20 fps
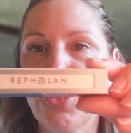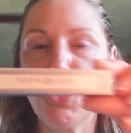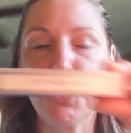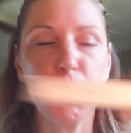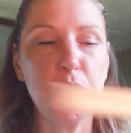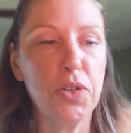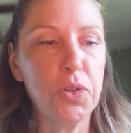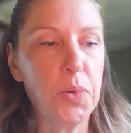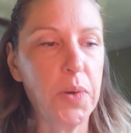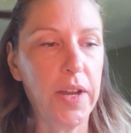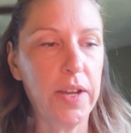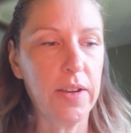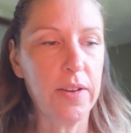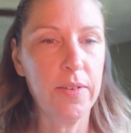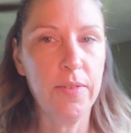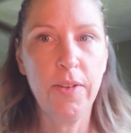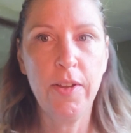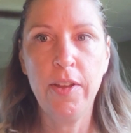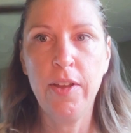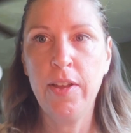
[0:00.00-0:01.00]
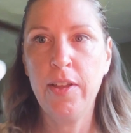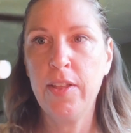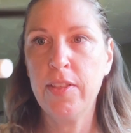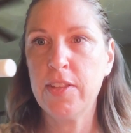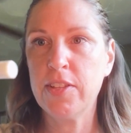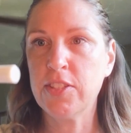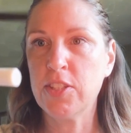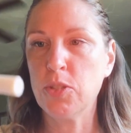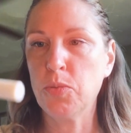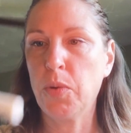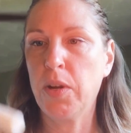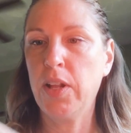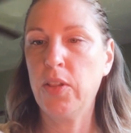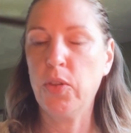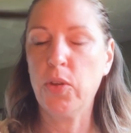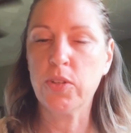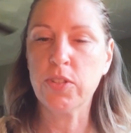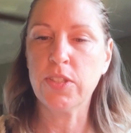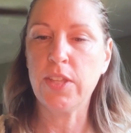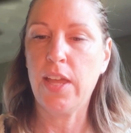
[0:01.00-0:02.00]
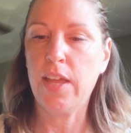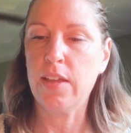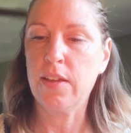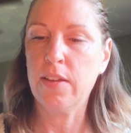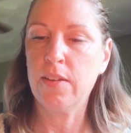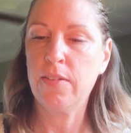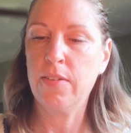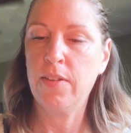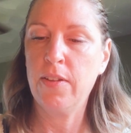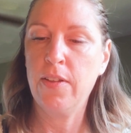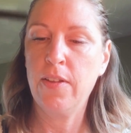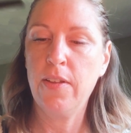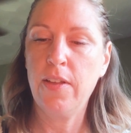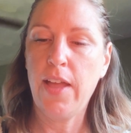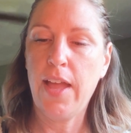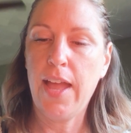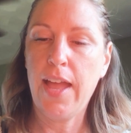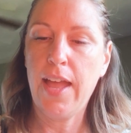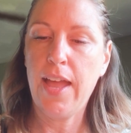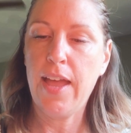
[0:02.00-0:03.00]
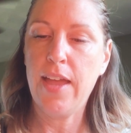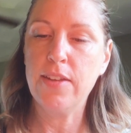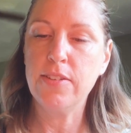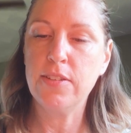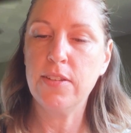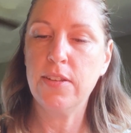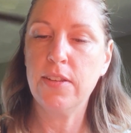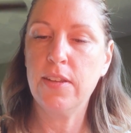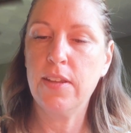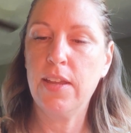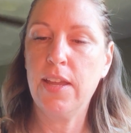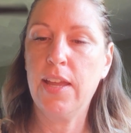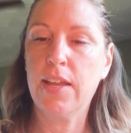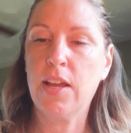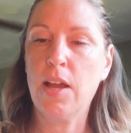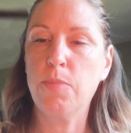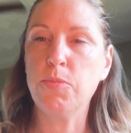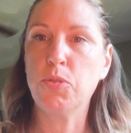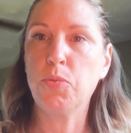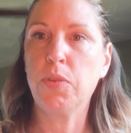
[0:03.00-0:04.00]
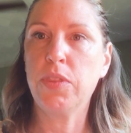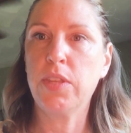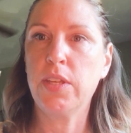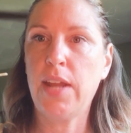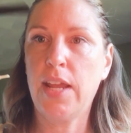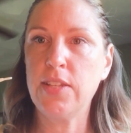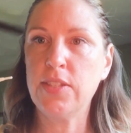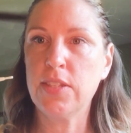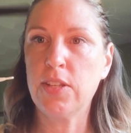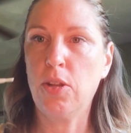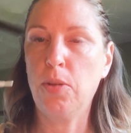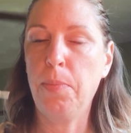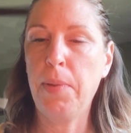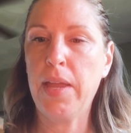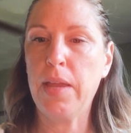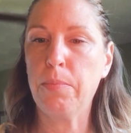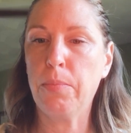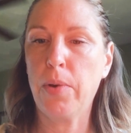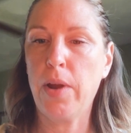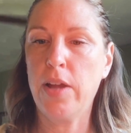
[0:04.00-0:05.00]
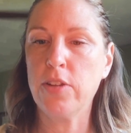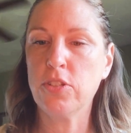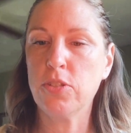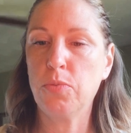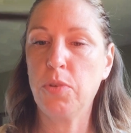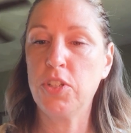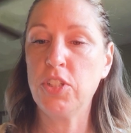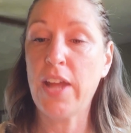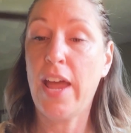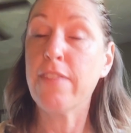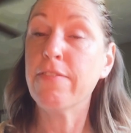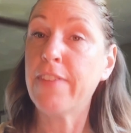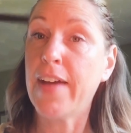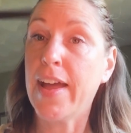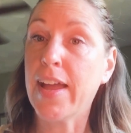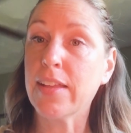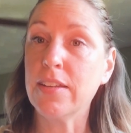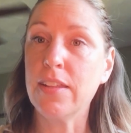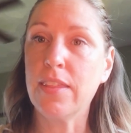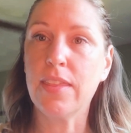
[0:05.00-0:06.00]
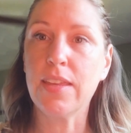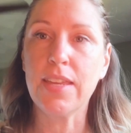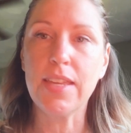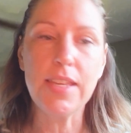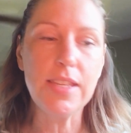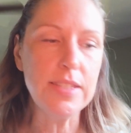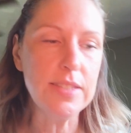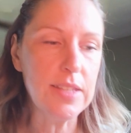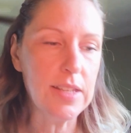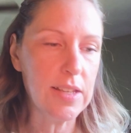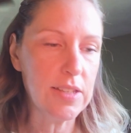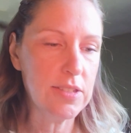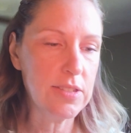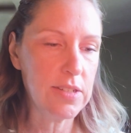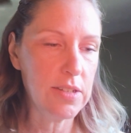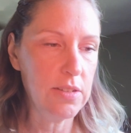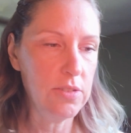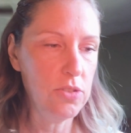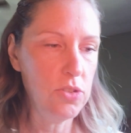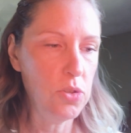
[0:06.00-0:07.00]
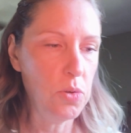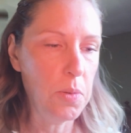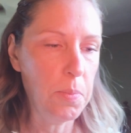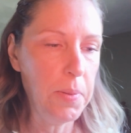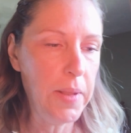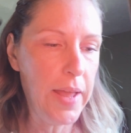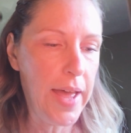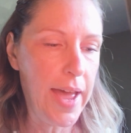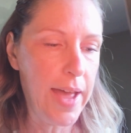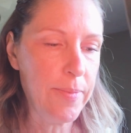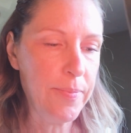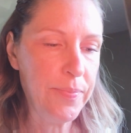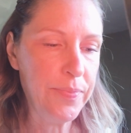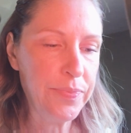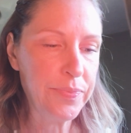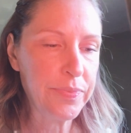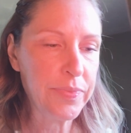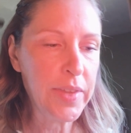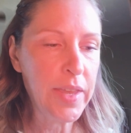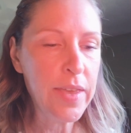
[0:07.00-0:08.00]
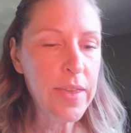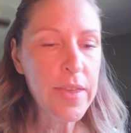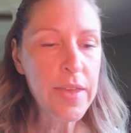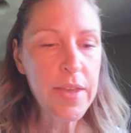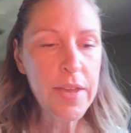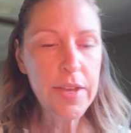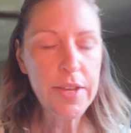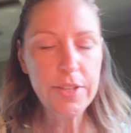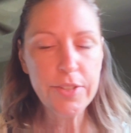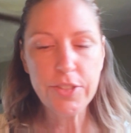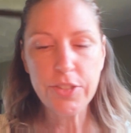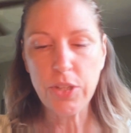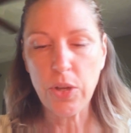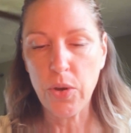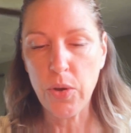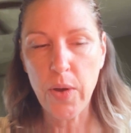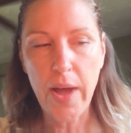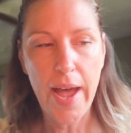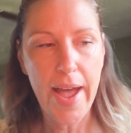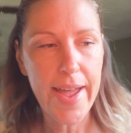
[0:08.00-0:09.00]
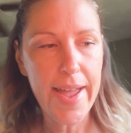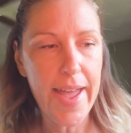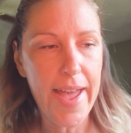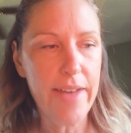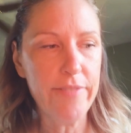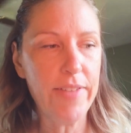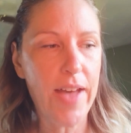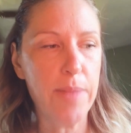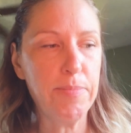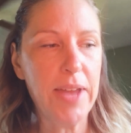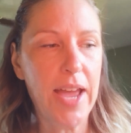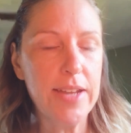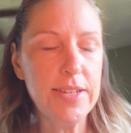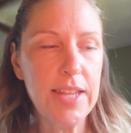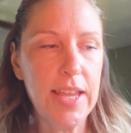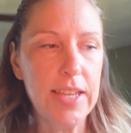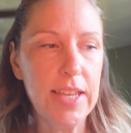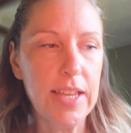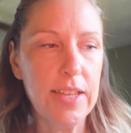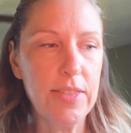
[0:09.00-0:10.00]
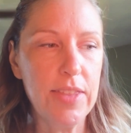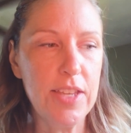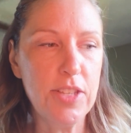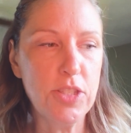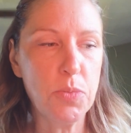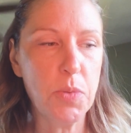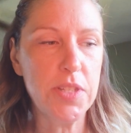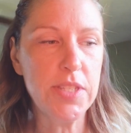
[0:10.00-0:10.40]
just real quick, this is what it looks like, and it comes with a nice little paintbrush, which I find the easiest to apply. So I'm not taking these